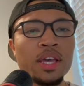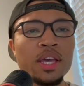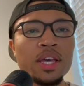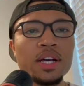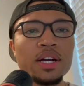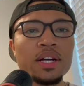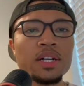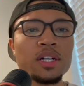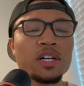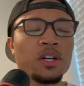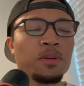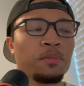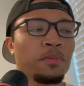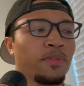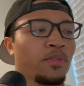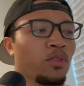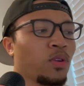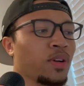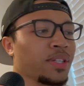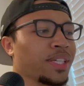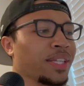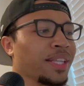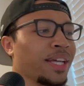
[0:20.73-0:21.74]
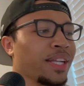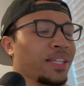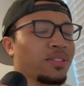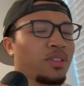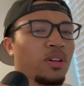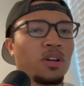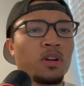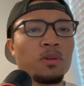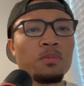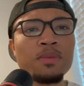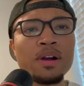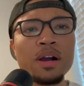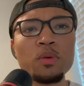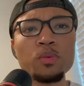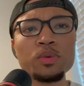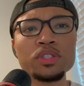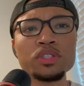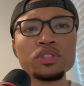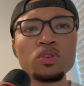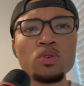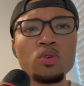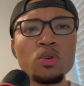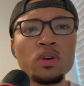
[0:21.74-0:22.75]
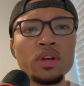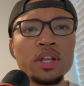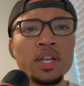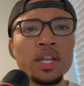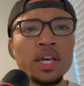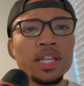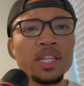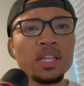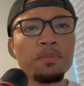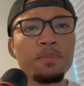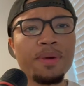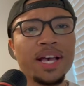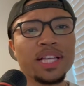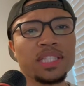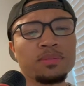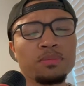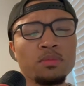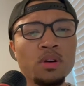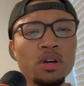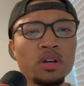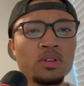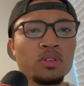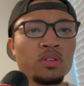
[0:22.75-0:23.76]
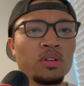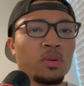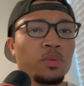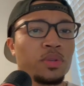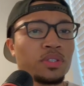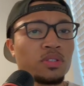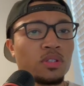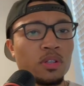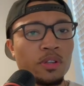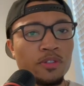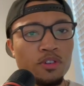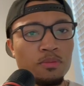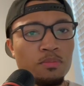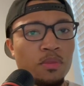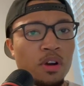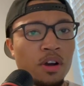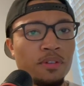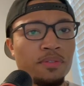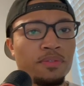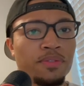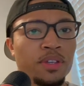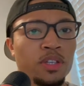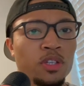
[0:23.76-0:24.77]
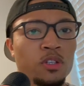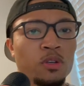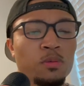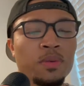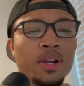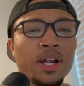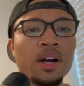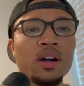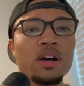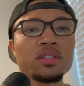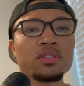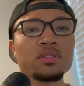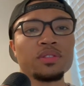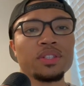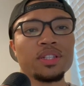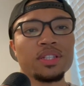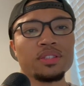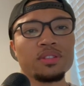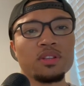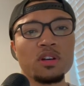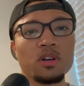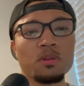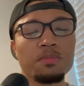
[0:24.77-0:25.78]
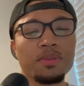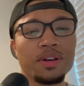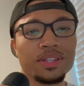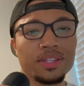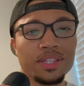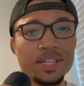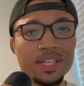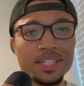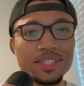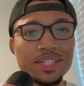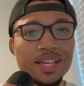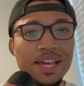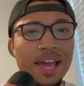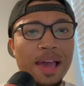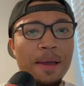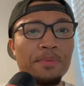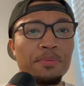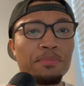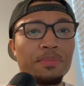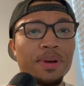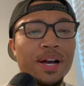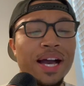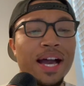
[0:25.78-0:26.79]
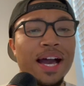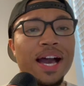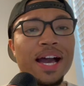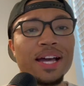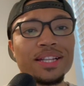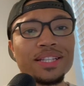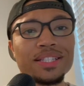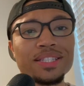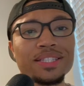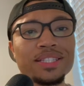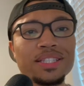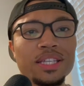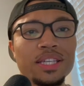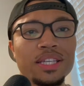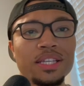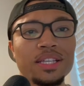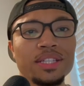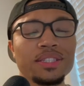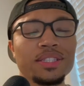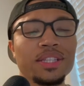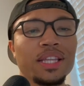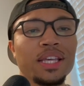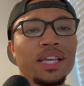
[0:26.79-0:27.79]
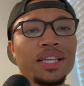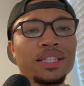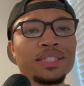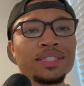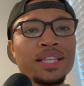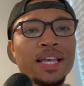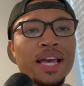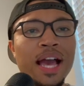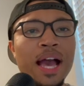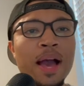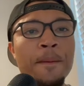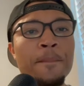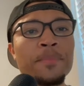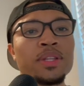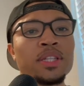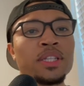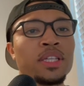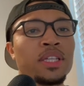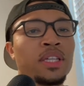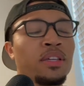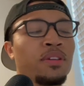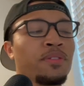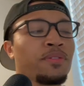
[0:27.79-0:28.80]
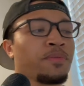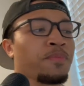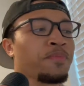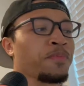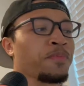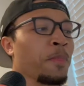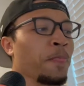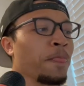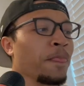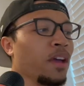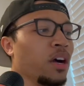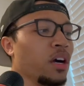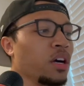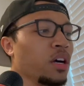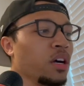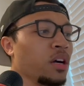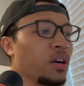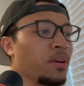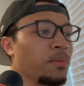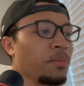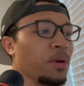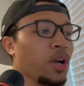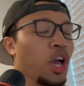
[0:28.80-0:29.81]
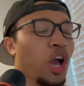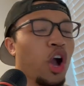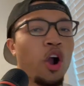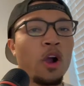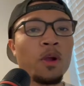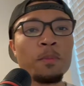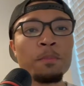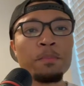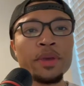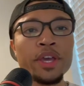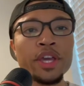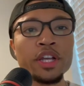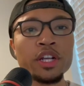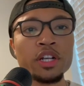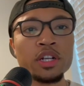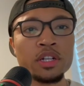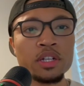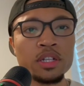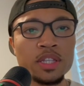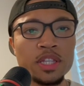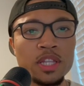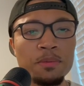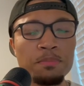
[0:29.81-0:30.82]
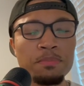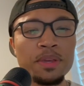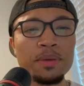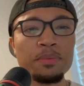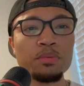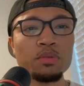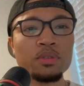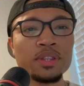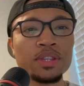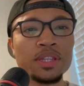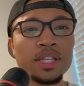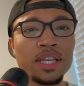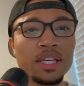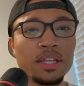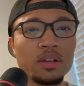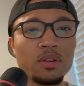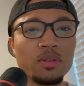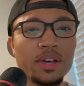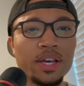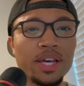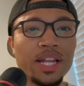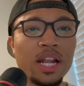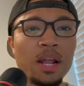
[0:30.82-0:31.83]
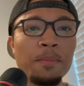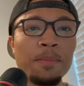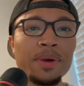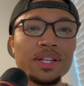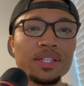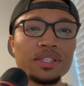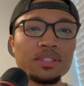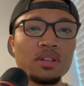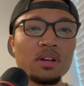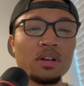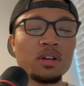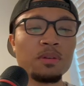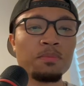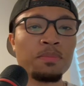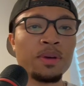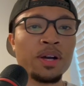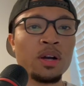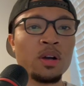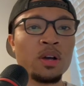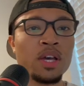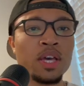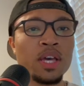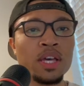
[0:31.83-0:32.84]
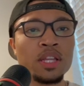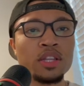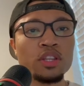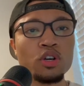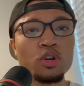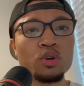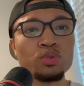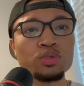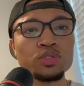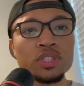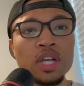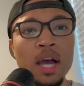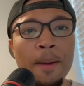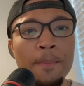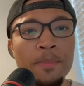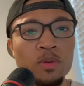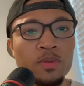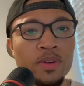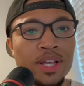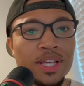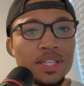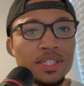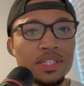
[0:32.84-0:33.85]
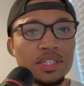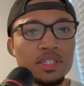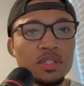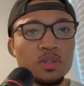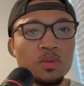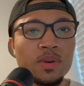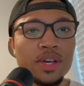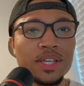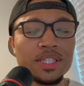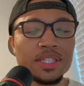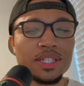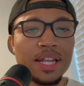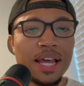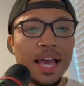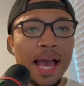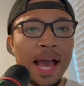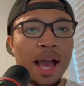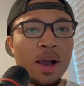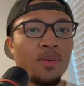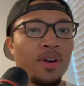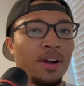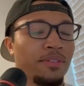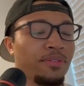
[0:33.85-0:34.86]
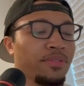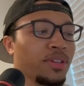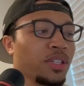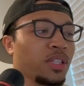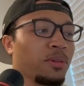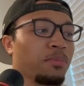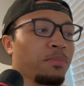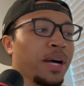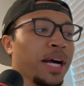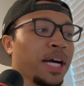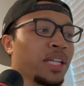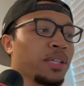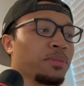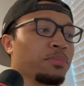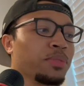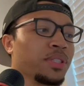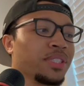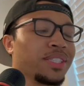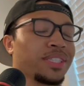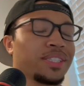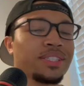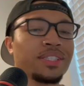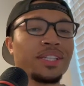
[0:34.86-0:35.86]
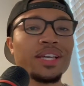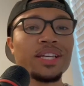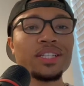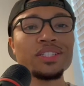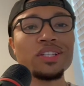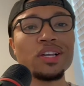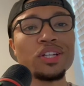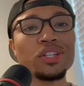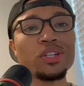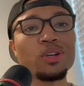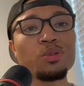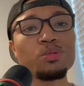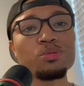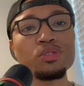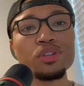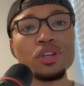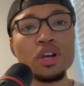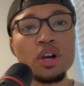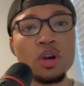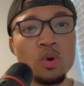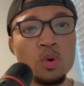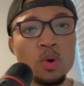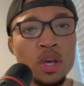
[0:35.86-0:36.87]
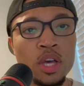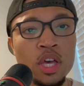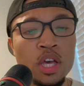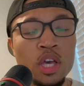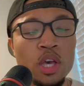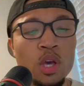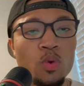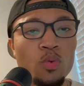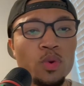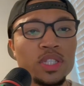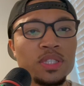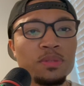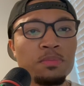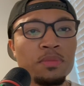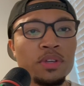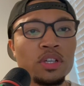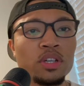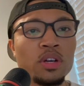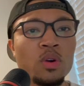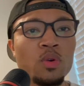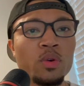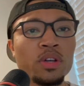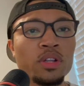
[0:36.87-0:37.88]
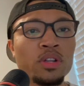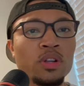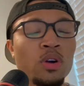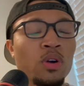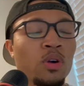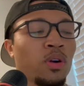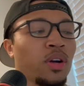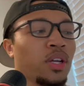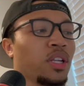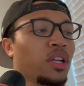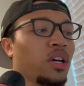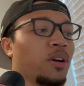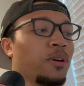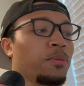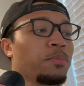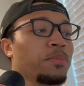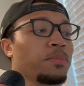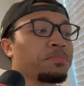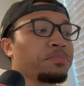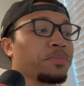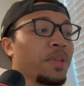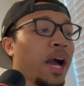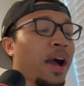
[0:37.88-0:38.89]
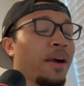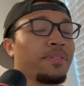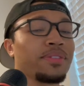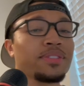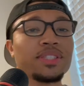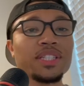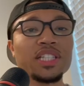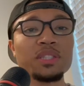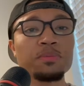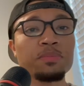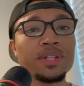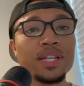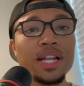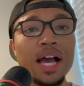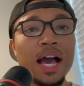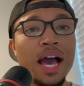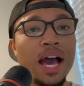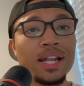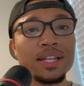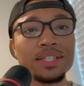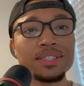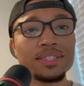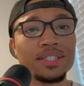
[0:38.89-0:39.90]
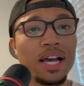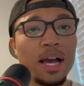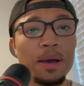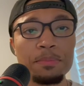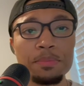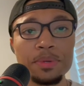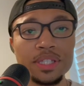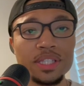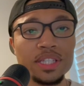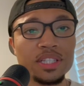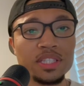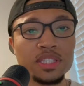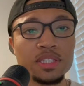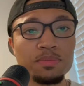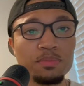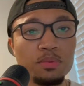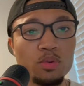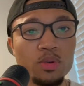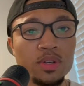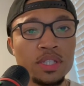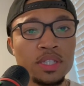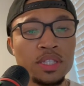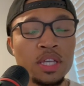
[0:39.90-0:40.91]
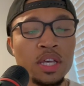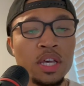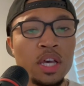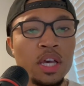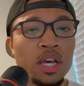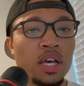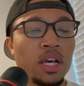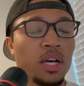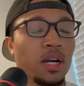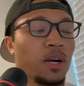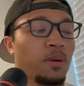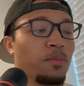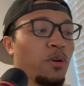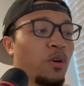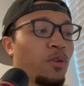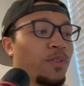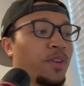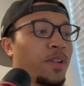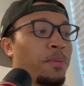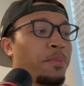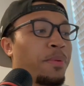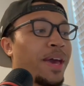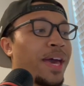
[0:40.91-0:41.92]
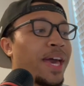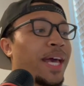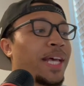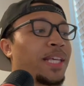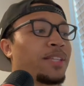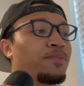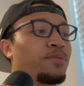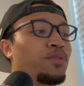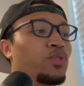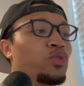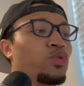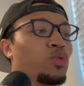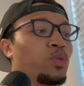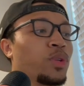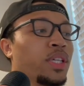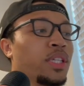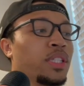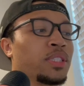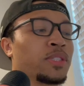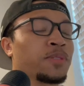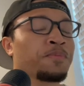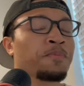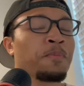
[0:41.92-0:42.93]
Of course, I like to talk about what's on the basketball court, what's on the football field, but I also need to talk about things that happen behind the scenes, things that I believe are bigger than people think. Okay, and I'm about to talk about the whole Morant situation and how I feel about it. But just in case y'all don't know what's been going on, obviously he's been the hottest topic in sports over the past few weeks,